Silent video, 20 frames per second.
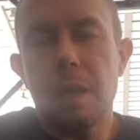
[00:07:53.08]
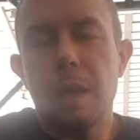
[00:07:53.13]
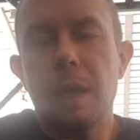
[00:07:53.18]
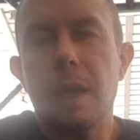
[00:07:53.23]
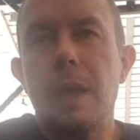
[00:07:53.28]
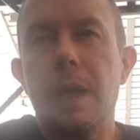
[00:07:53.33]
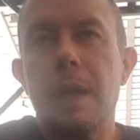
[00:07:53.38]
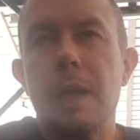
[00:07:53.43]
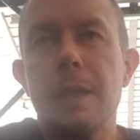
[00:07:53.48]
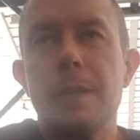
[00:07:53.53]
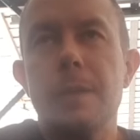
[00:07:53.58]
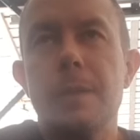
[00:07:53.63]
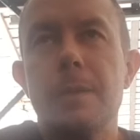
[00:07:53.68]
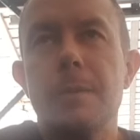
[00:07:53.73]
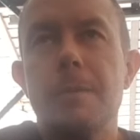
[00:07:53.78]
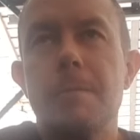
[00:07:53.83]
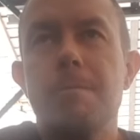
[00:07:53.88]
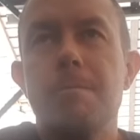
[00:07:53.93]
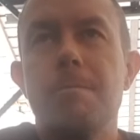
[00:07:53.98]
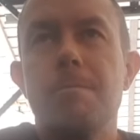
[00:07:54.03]
And
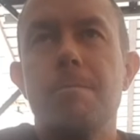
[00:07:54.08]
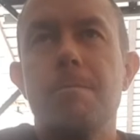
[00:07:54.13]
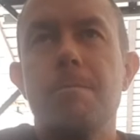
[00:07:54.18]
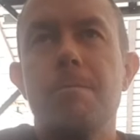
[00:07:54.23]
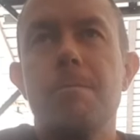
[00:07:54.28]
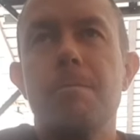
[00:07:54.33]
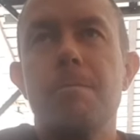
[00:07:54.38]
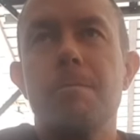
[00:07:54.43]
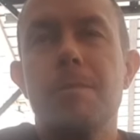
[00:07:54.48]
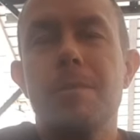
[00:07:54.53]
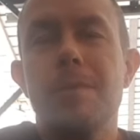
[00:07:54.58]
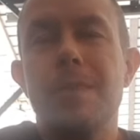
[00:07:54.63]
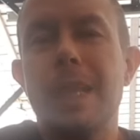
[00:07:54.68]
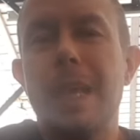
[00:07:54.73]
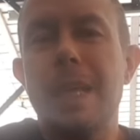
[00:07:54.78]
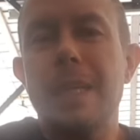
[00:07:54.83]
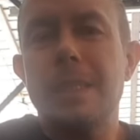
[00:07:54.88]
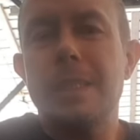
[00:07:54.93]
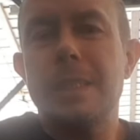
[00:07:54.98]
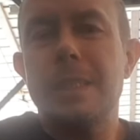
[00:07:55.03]

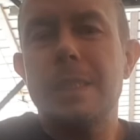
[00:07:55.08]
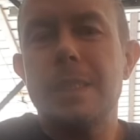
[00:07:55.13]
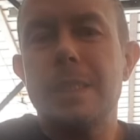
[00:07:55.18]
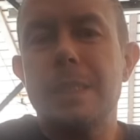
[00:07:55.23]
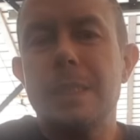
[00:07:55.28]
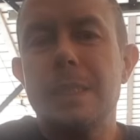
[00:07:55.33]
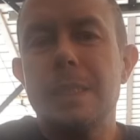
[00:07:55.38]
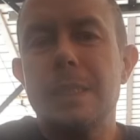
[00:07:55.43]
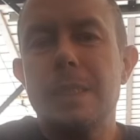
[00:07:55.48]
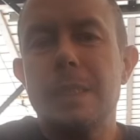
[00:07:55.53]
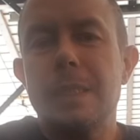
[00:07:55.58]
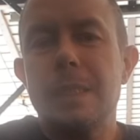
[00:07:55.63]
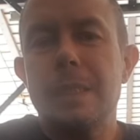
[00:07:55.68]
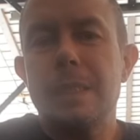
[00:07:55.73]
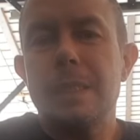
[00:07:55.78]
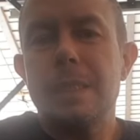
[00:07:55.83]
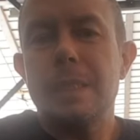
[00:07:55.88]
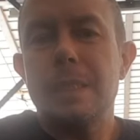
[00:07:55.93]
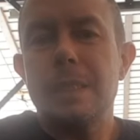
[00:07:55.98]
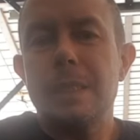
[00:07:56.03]
that's
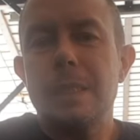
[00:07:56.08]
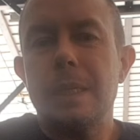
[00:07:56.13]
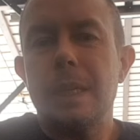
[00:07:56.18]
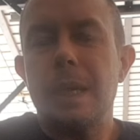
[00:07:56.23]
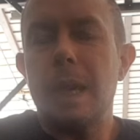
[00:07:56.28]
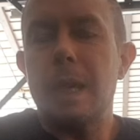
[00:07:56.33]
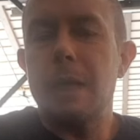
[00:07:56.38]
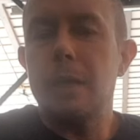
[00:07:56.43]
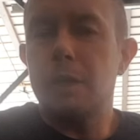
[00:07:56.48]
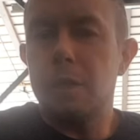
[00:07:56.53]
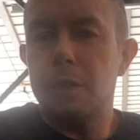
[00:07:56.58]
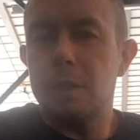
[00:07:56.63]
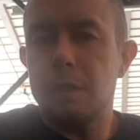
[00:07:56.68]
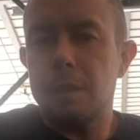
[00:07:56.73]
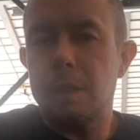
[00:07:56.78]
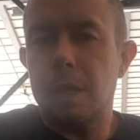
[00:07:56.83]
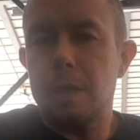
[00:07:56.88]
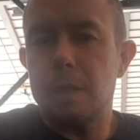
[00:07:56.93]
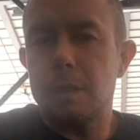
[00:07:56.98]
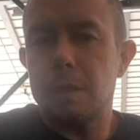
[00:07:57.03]
a good
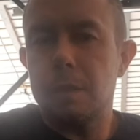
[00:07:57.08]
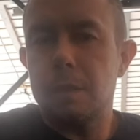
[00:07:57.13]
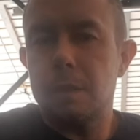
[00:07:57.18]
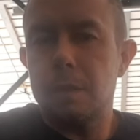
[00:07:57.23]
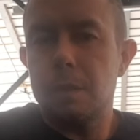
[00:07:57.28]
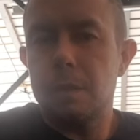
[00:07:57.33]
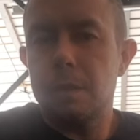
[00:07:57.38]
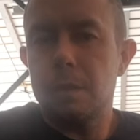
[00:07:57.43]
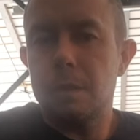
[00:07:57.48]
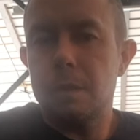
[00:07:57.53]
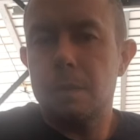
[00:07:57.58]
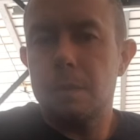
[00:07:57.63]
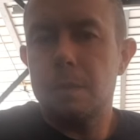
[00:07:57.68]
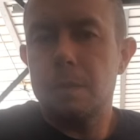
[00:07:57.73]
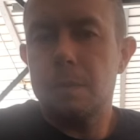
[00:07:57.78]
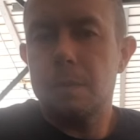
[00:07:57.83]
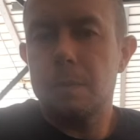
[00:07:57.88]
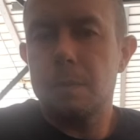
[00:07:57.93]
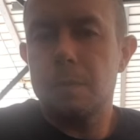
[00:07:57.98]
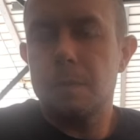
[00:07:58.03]
size.
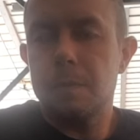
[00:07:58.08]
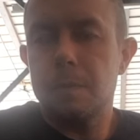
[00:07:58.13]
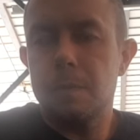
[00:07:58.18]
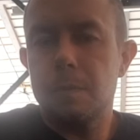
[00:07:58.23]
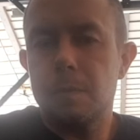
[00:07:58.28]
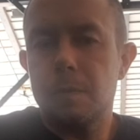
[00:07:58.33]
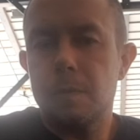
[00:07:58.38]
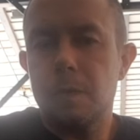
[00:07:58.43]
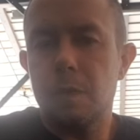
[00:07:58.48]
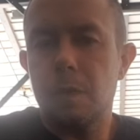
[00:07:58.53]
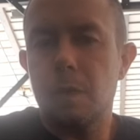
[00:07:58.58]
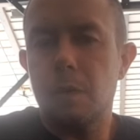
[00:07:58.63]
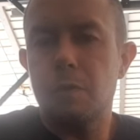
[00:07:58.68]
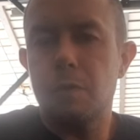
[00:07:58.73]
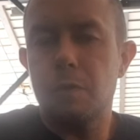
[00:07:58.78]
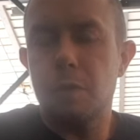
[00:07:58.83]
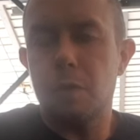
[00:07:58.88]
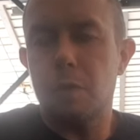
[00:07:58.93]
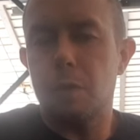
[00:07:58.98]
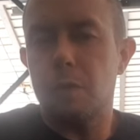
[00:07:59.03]
You know,
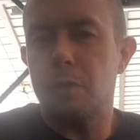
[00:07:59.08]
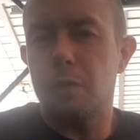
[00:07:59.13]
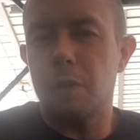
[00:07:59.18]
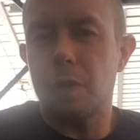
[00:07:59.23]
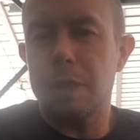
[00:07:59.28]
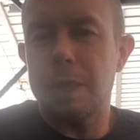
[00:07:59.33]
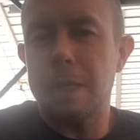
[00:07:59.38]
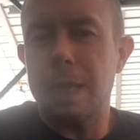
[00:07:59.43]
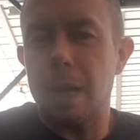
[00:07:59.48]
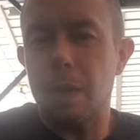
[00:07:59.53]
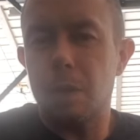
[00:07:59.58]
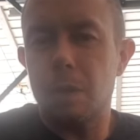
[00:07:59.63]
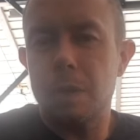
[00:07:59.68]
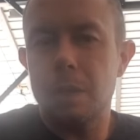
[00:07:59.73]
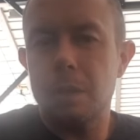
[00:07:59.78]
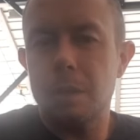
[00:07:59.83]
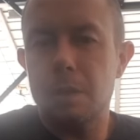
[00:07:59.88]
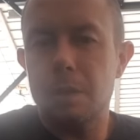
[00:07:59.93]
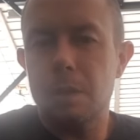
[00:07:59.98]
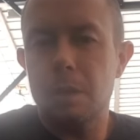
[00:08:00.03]
for
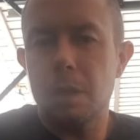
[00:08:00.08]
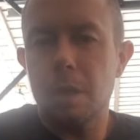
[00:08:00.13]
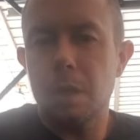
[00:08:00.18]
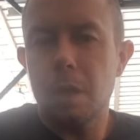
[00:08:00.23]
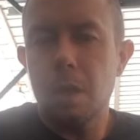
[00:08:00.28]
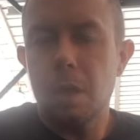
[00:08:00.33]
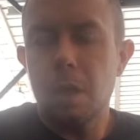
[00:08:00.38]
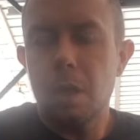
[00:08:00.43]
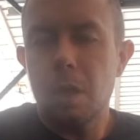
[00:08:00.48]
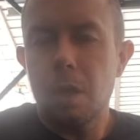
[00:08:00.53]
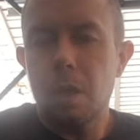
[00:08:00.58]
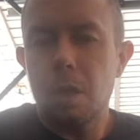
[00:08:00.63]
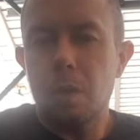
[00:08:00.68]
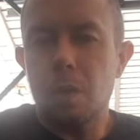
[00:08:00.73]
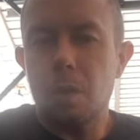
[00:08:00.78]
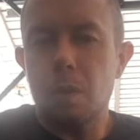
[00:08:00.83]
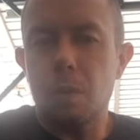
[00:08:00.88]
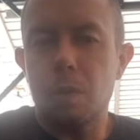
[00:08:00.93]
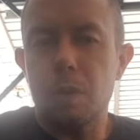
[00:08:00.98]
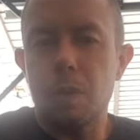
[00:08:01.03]
Garrett,
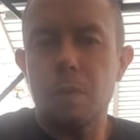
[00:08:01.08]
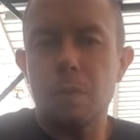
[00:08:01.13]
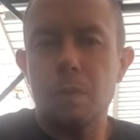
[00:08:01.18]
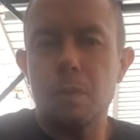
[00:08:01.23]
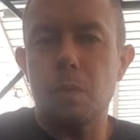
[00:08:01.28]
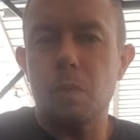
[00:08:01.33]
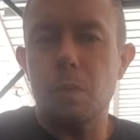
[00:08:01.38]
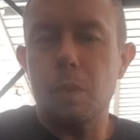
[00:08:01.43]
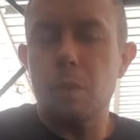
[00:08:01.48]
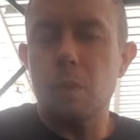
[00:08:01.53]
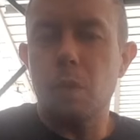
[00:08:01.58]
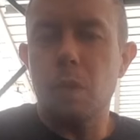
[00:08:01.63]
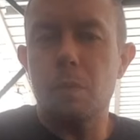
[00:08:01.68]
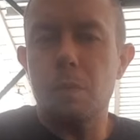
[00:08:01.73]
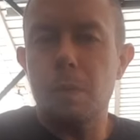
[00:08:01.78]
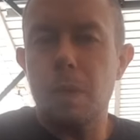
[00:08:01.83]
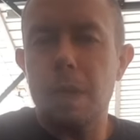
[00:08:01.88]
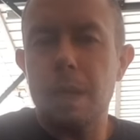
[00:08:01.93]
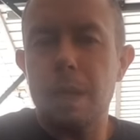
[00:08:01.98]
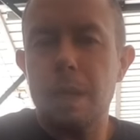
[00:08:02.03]
we
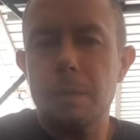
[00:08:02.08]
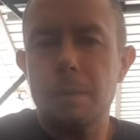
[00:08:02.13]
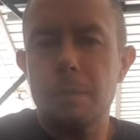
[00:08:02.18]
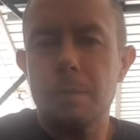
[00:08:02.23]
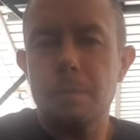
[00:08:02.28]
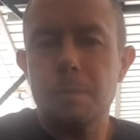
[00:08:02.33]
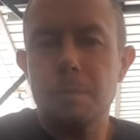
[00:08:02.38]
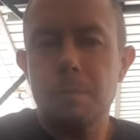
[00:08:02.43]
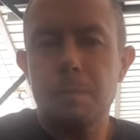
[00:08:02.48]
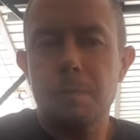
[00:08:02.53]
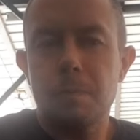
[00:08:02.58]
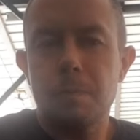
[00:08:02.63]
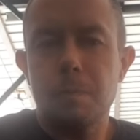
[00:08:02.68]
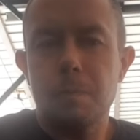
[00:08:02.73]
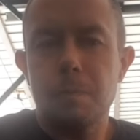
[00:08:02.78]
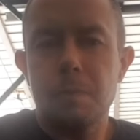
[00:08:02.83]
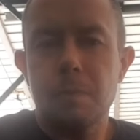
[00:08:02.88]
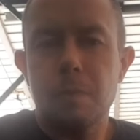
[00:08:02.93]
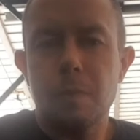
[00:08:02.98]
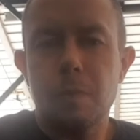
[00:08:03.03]
normally
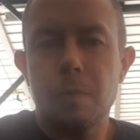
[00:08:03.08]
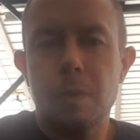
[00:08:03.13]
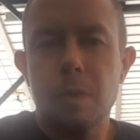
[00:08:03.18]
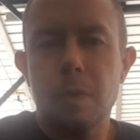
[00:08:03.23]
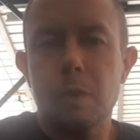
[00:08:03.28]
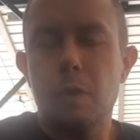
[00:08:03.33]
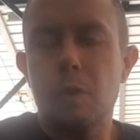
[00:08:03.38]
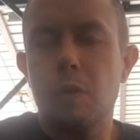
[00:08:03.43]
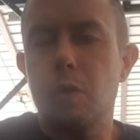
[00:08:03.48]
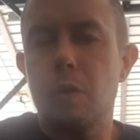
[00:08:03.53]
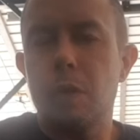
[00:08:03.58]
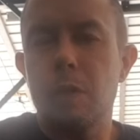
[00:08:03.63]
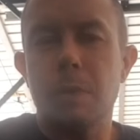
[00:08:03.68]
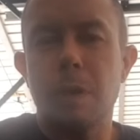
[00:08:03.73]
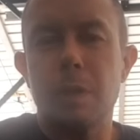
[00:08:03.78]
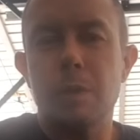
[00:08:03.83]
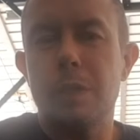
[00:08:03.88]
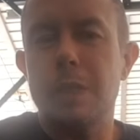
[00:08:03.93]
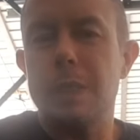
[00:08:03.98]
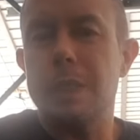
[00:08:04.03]
talk
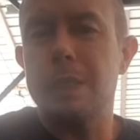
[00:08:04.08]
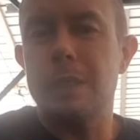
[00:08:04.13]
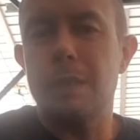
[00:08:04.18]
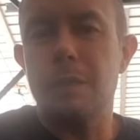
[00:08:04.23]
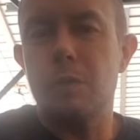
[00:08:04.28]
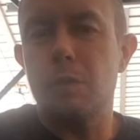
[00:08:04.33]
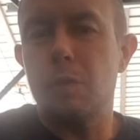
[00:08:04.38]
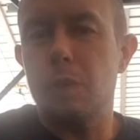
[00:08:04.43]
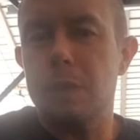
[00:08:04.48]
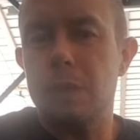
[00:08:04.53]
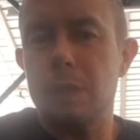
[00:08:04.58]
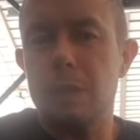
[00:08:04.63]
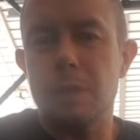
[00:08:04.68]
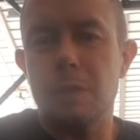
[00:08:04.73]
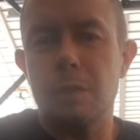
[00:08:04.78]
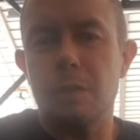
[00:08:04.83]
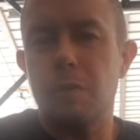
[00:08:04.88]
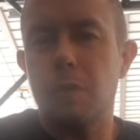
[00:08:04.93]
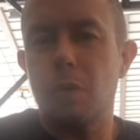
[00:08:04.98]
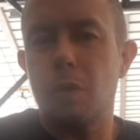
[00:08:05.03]
about 63,
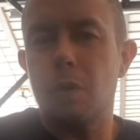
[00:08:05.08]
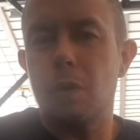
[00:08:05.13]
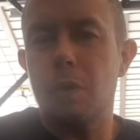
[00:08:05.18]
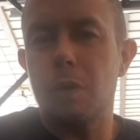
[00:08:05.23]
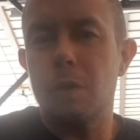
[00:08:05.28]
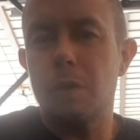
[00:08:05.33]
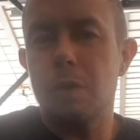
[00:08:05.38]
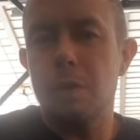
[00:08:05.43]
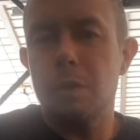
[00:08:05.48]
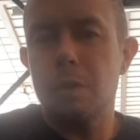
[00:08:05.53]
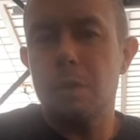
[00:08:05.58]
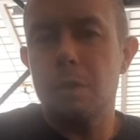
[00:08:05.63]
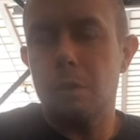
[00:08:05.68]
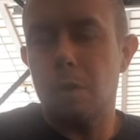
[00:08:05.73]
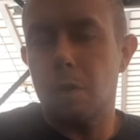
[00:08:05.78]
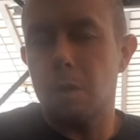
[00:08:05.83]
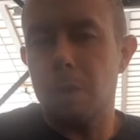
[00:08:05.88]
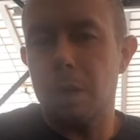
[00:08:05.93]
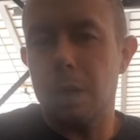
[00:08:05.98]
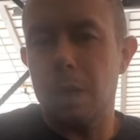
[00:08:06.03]
64
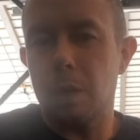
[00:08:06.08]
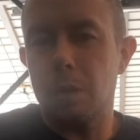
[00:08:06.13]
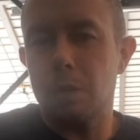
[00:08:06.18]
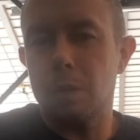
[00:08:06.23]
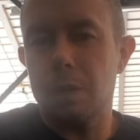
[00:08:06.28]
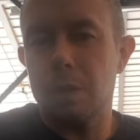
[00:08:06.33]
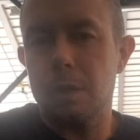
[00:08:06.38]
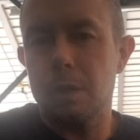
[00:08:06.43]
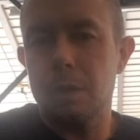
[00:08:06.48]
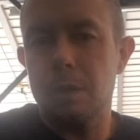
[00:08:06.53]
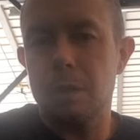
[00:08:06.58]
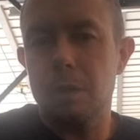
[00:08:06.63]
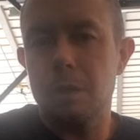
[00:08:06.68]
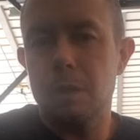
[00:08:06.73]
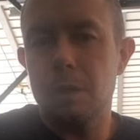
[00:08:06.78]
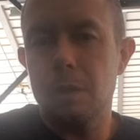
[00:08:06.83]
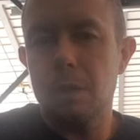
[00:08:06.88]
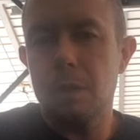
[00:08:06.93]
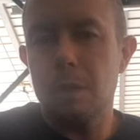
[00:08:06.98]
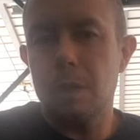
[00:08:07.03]
turbine housings.
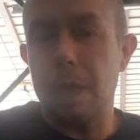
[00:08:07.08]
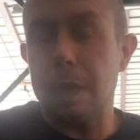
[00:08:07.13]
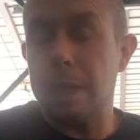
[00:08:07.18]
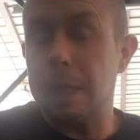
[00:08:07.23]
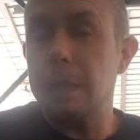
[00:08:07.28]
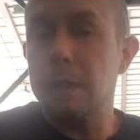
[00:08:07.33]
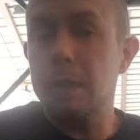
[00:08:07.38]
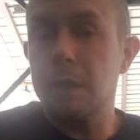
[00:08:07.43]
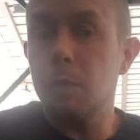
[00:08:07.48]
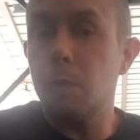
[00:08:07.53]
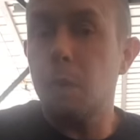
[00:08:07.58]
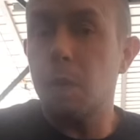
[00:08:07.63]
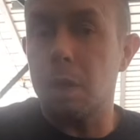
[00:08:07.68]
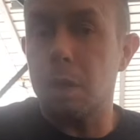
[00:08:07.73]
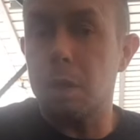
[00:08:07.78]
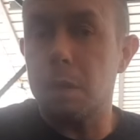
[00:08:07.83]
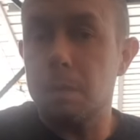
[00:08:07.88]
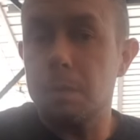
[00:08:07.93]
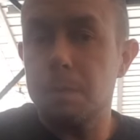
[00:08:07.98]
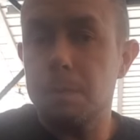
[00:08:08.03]
And that's
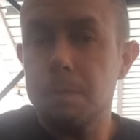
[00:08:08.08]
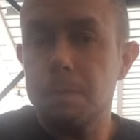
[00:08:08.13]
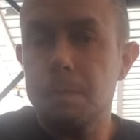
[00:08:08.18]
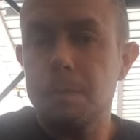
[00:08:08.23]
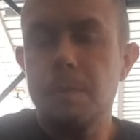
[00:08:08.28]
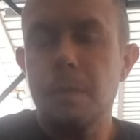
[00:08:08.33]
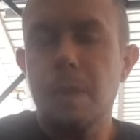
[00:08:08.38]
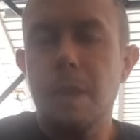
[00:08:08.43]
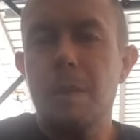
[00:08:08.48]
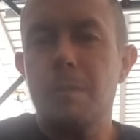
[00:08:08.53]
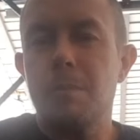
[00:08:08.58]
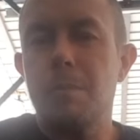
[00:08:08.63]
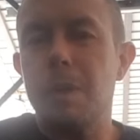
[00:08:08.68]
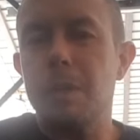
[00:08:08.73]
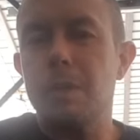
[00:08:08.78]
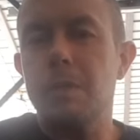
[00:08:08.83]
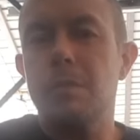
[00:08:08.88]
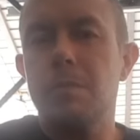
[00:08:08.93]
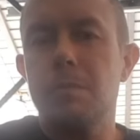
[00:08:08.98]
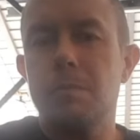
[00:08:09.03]
smaller, but
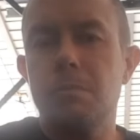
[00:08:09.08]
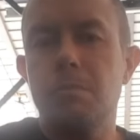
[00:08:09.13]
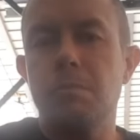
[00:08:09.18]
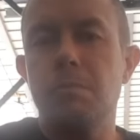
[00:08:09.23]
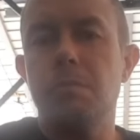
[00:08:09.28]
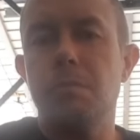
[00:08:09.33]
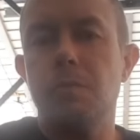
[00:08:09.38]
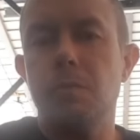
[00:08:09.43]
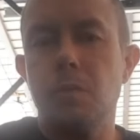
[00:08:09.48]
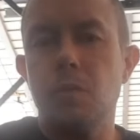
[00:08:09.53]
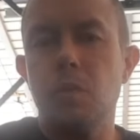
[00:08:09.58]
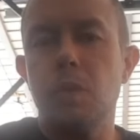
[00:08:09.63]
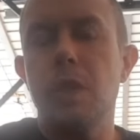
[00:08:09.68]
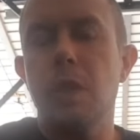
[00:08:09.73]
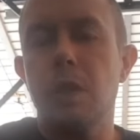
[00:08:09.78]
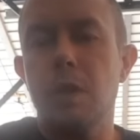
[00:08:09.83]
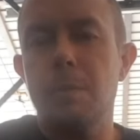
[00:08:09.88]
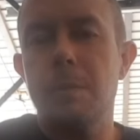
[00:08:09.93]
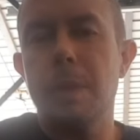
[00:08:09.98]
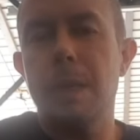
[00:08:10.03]
we're
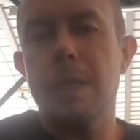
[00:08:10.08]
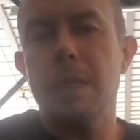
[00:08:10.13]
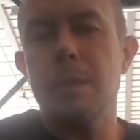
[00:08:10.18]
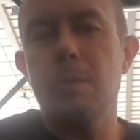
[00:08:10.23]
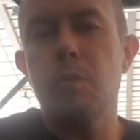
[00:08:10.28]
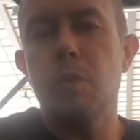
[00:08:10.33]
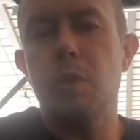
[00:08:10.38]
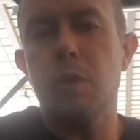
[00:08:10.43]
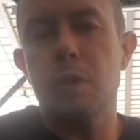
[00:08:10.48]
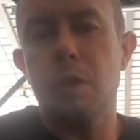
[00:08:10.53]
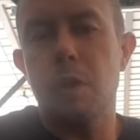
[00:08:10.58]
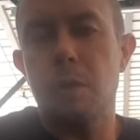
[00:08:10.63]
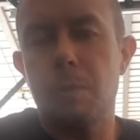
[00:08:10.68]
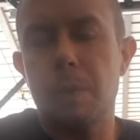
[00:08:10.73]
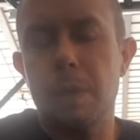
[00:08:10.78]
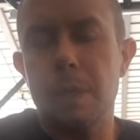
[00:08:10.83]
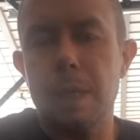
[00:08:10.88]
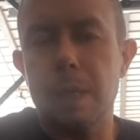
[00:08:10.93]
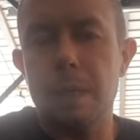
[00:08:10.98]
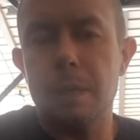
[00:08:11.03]
gonna make it more
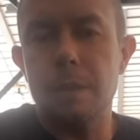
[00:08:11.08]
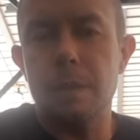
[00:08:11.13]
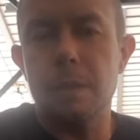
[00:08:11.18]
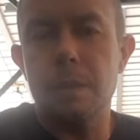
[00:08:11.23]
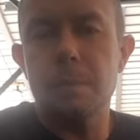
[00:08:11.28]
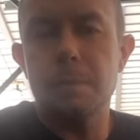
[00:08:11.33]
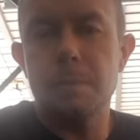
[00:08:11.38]
complicated.